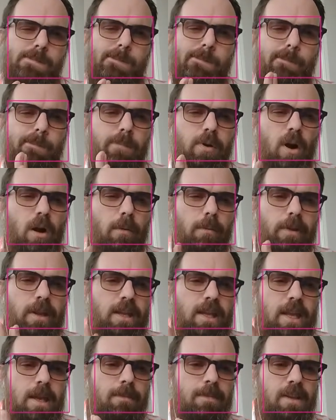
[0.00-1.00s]
probably
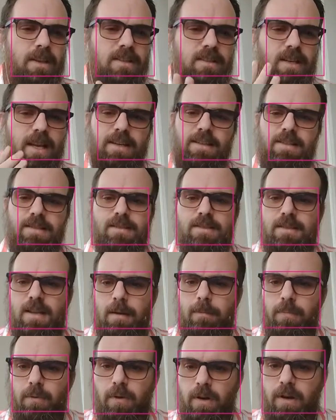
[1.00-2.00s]
keep this nice and
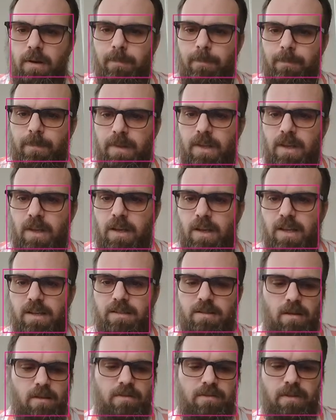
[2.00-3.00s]
separate in
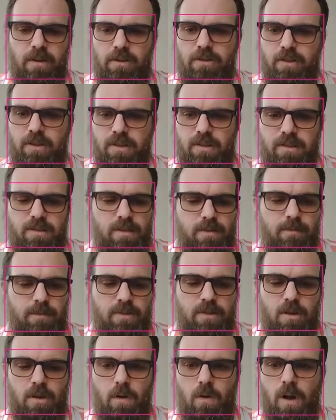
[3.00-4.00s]
nice little functions.
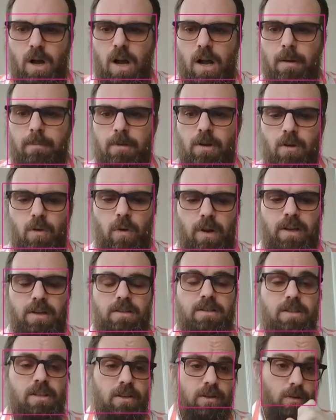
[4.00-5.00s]
So I'm going
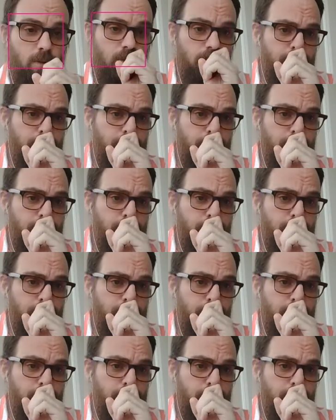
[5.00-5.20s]
to